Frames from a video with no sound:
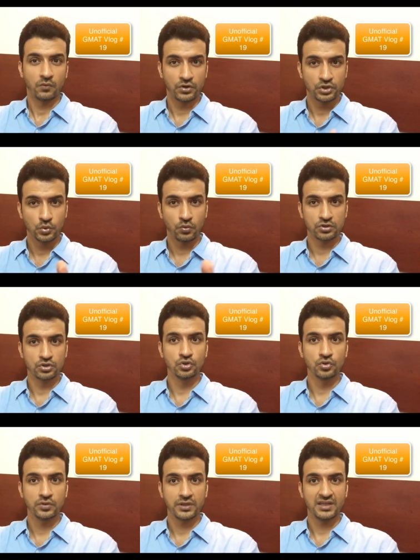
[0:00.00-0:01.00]
What you want to
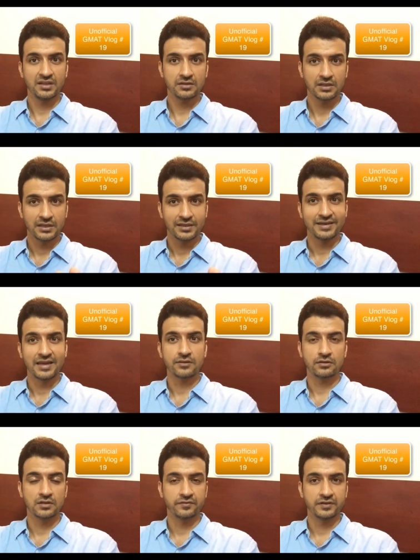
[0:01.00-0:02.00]
do is
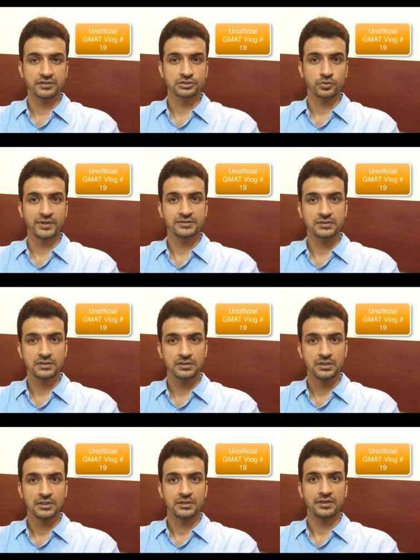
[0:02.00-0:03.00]
guess on the first
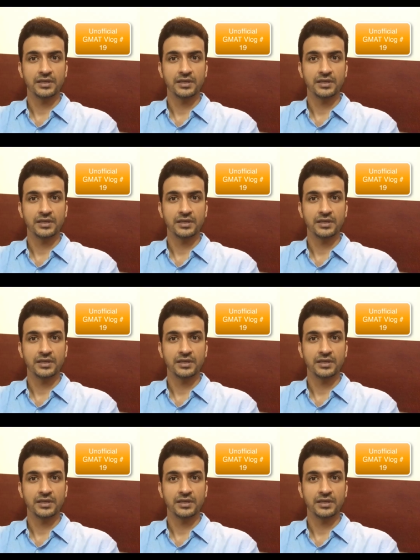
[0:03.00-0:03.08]
question,